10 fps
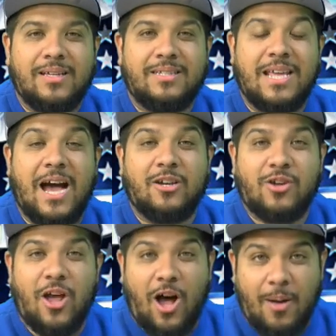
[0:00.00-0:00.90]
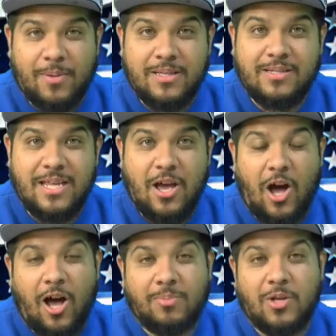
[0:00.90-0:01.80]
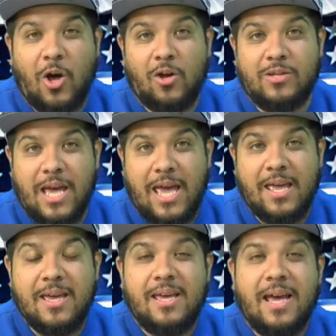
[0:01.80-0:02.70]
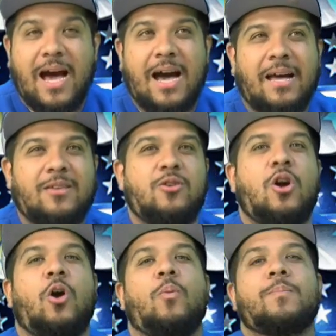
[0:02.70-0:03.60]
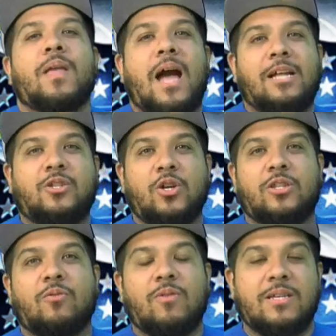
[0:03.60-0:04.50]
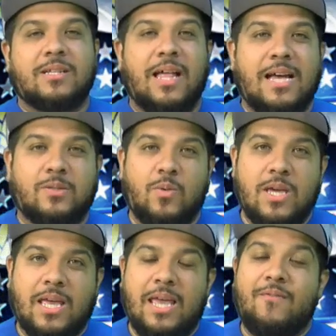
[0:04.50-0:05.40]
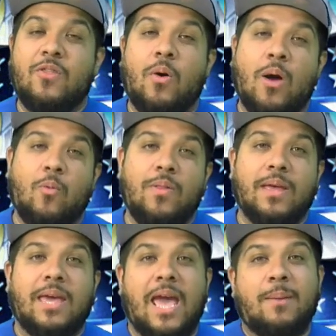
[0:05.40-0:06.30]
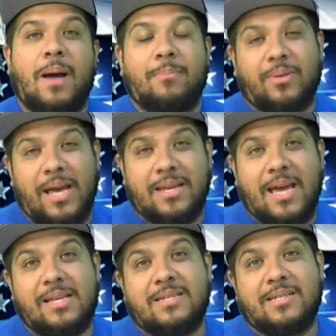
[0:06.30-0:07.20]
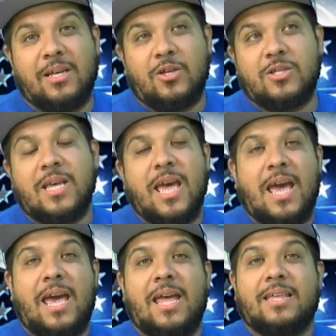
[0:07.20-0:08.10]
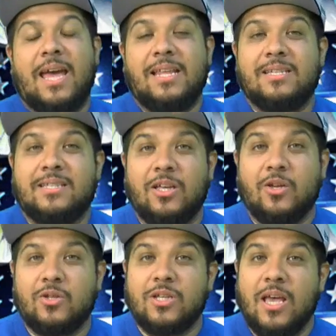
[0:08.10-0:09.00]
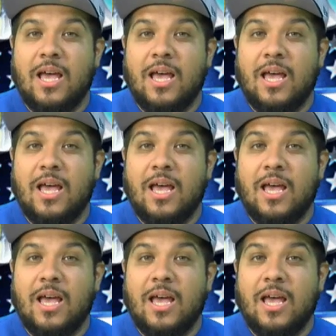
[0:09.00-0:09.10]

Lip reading: DeAndre Hopkins, D-Hops, all day. I took the risk last week. Even though I won the game, I played Kenny Stills, and Kenny Stills